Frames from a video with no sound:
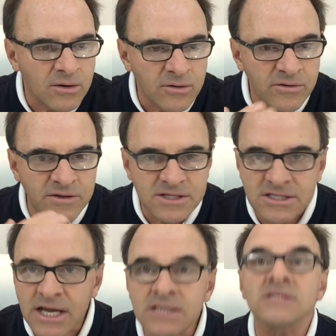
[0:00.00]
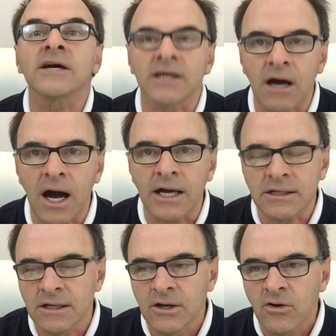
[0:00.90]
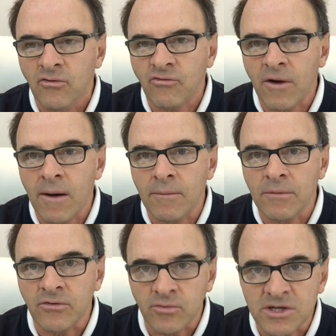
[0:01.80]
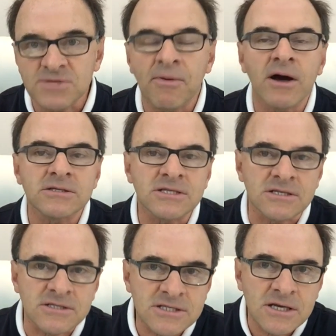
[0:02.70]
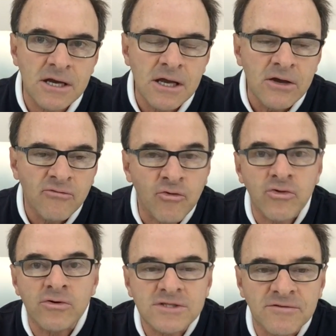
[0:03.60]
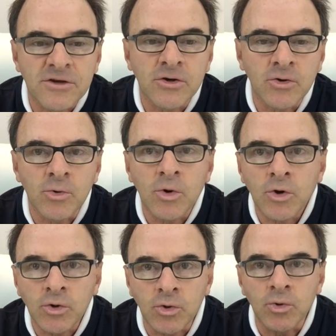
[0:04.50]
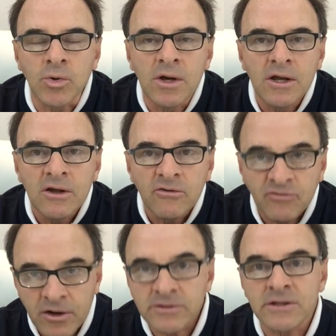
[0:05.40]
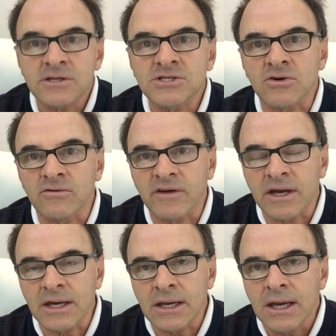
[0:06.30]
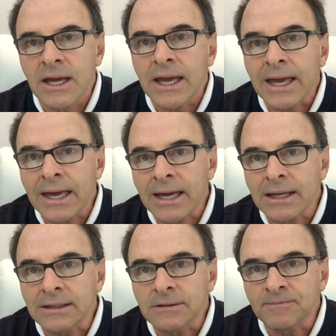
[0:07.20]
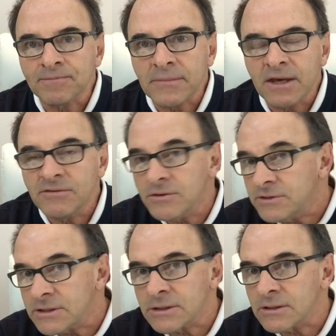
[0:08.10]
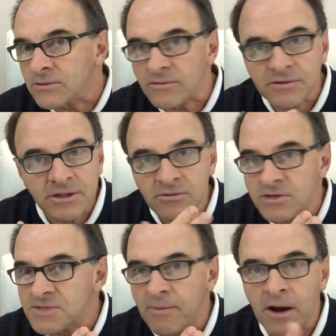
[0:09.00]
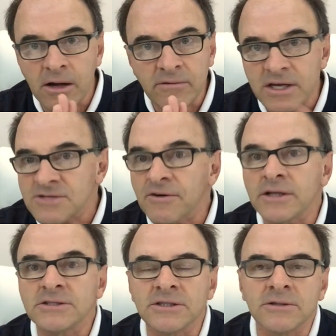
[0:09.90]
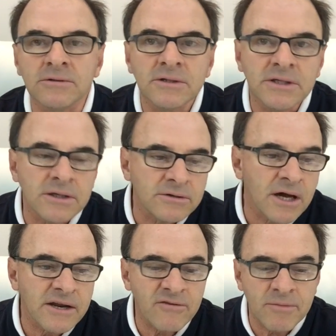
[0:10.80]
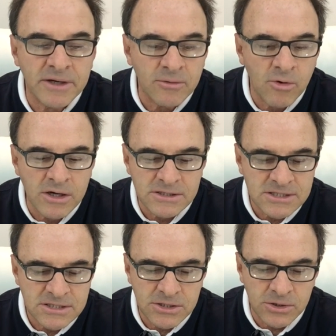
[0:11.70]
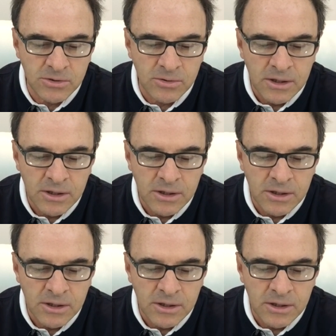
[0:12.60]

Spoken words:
the sense I got from the responses for those of you who filled in the survey. And if you didn't, or if you didn't respond, that's fine too. Not everybody wants to